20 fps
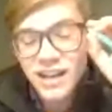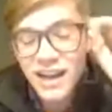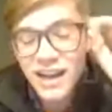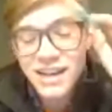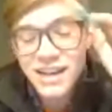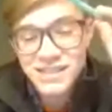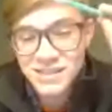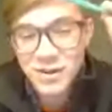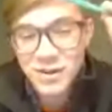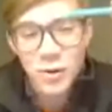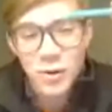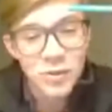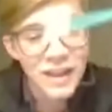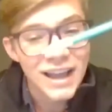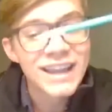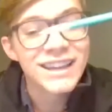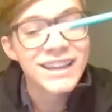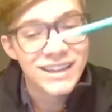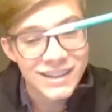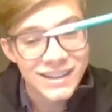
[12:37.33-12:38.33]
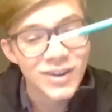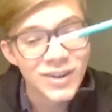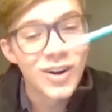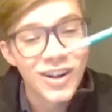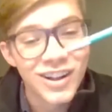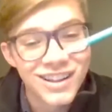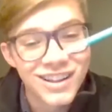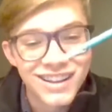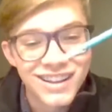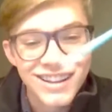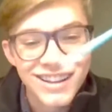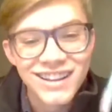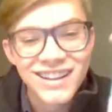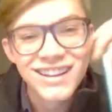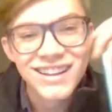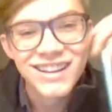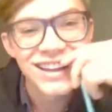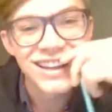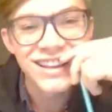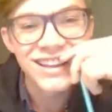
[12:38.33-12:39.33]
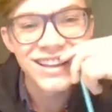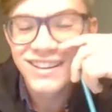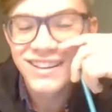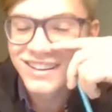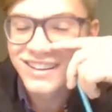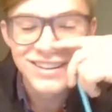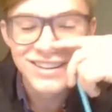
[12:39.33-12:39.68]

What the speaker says: I just don't like it at all. Like,